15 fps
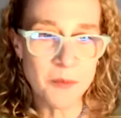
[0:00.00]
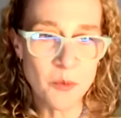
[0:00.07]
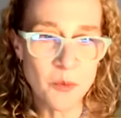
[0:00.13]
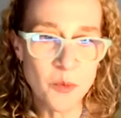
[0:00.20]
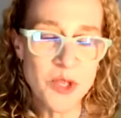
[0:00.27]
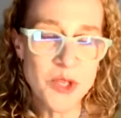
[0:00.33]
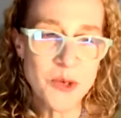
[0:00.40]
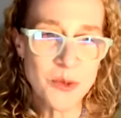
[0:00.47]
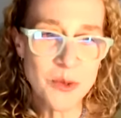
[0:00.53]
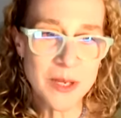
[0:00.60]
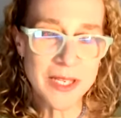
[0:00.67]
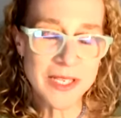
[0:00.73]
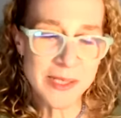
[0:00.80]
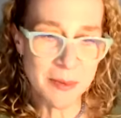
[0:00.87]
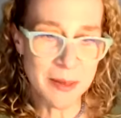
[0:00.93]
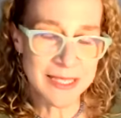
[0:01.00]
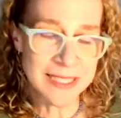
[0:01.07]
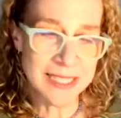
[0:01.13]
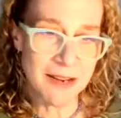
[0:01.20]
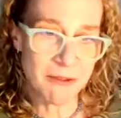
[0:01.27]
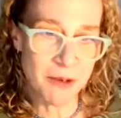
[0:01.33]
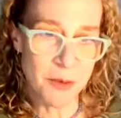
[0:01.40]
will you explain to
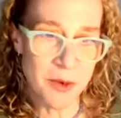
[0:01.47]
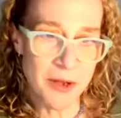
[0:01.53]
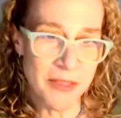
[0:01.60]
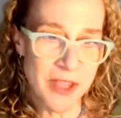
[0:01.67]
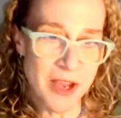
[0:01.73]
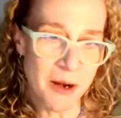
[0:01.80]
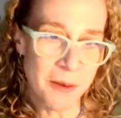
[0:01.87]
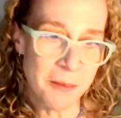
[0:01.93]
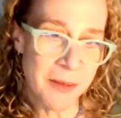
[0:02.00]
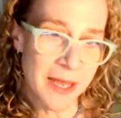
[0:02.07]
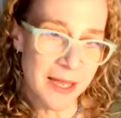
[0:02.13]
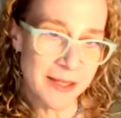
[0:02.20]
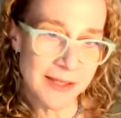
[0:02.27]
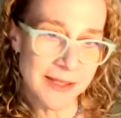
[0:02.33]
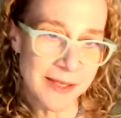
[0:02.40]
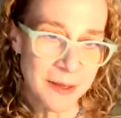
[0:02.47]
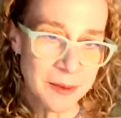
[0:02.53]
everyone the armbands?